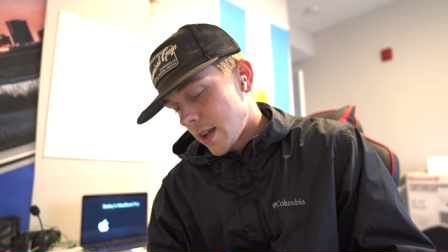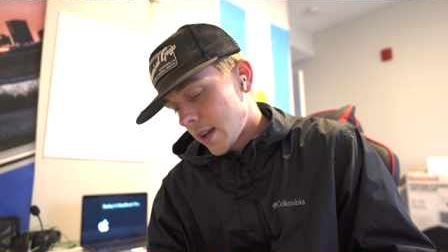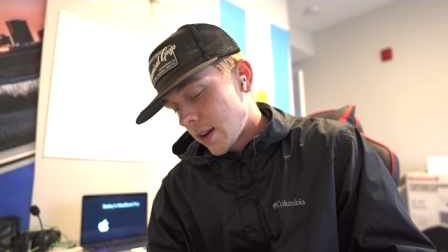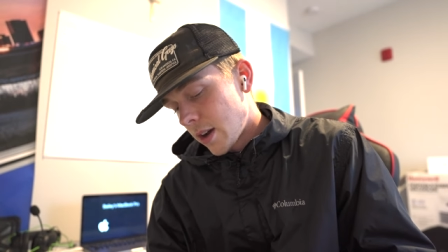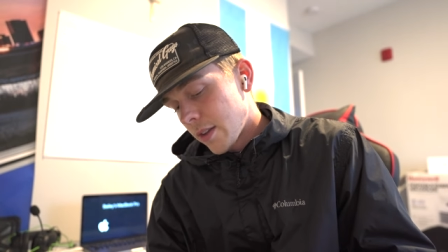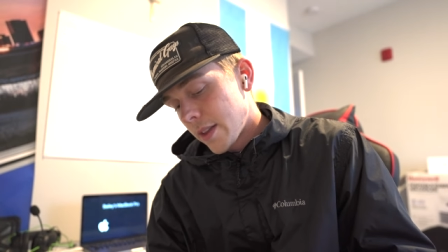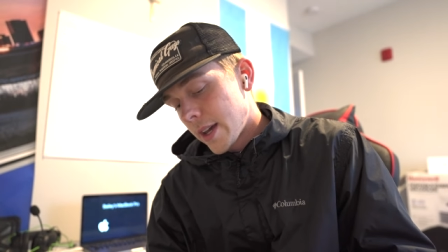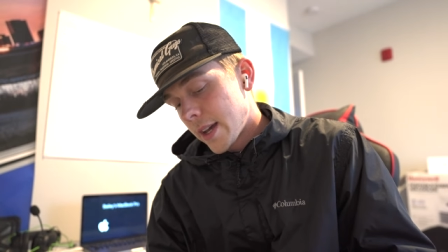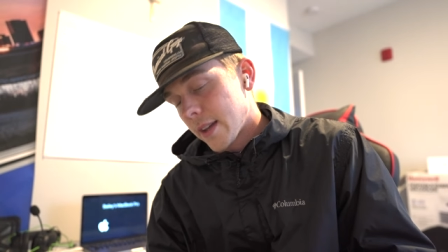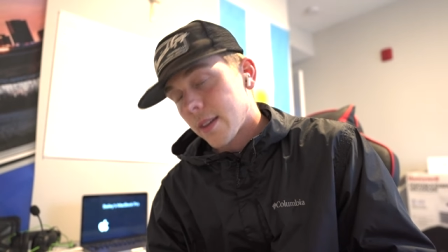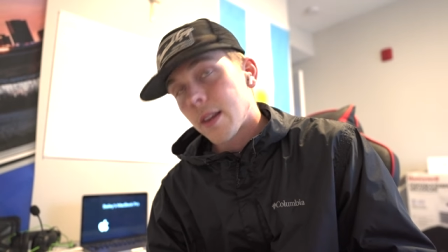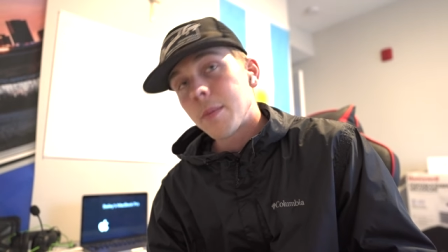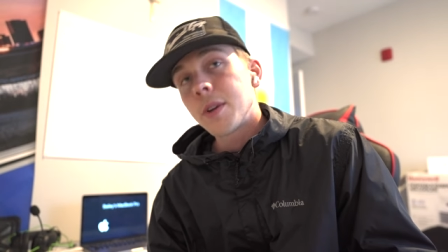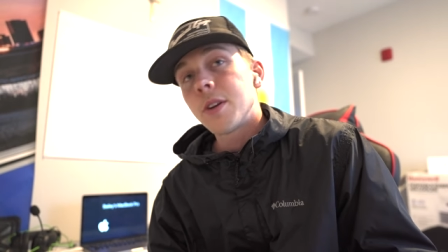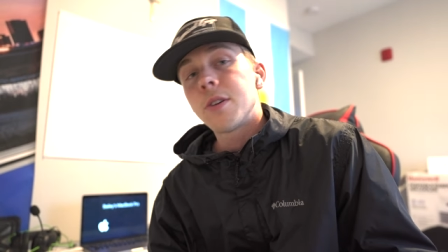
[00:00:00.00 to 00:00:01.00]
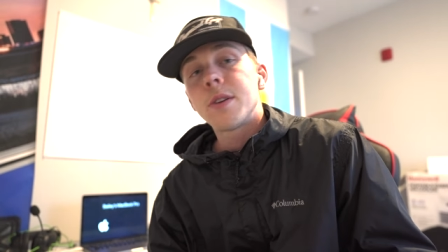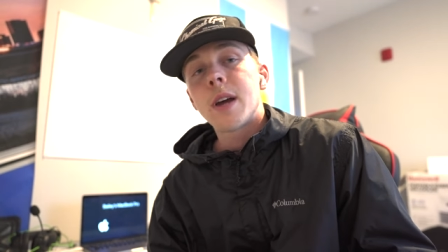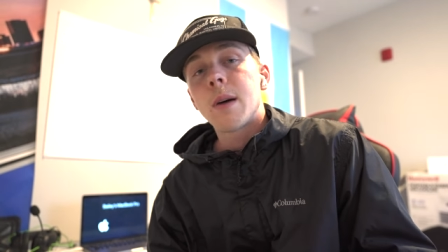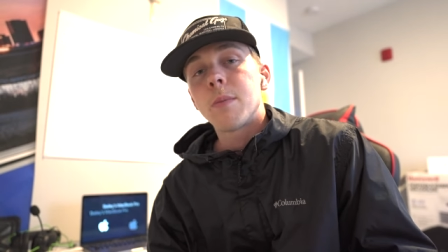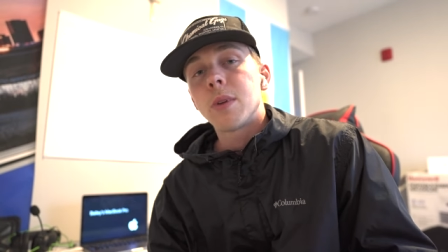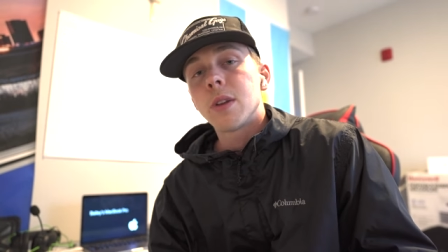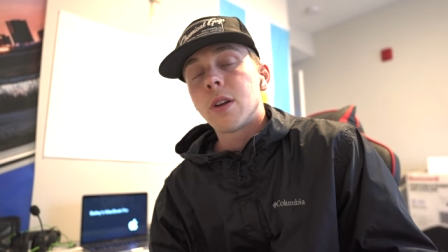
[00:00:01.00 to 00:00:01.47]
and all that. Let me know
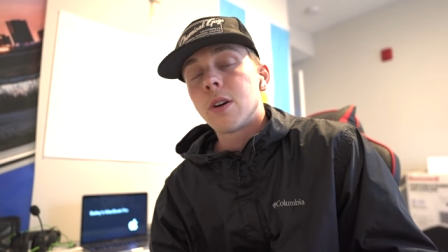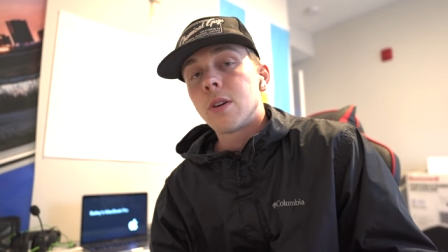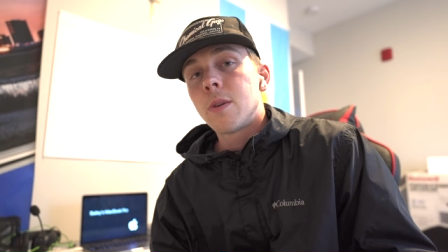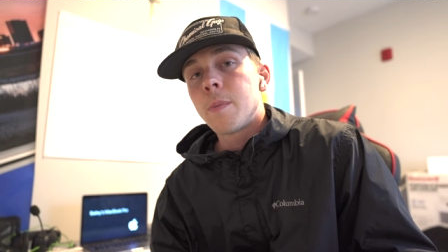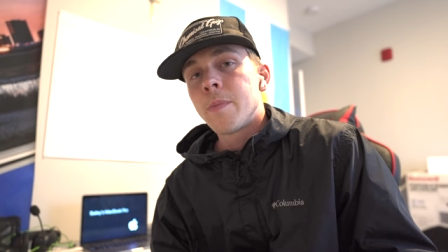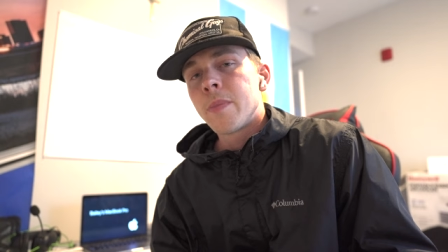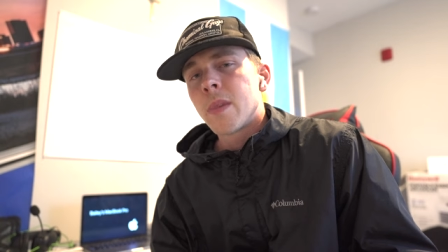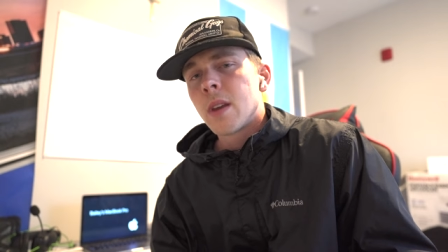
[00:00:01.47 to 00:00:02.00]
down below,